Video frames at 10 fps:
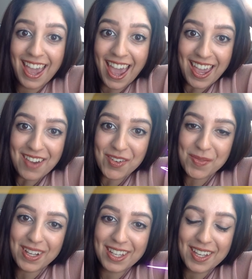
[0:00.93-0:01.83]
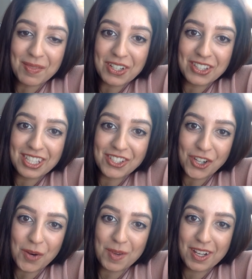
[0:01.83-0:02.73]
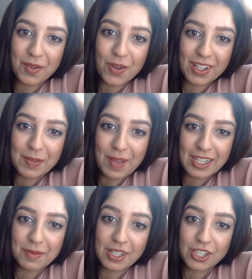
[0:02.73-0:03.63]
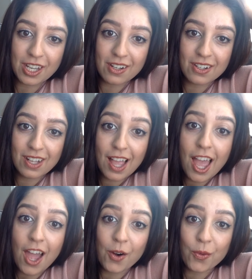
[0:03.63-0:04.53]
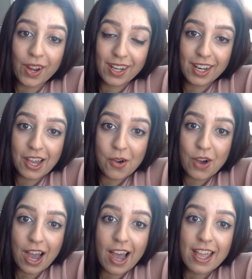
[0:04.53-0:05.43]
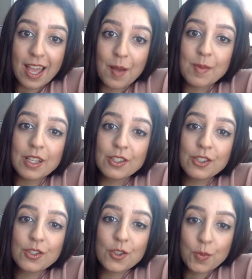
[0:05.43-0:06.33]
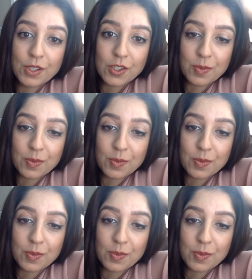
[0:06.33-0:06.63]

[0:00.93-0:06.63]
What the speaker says: Hey everybody, I'm Kirti Sharma and welcome back to my channel. And right now I am super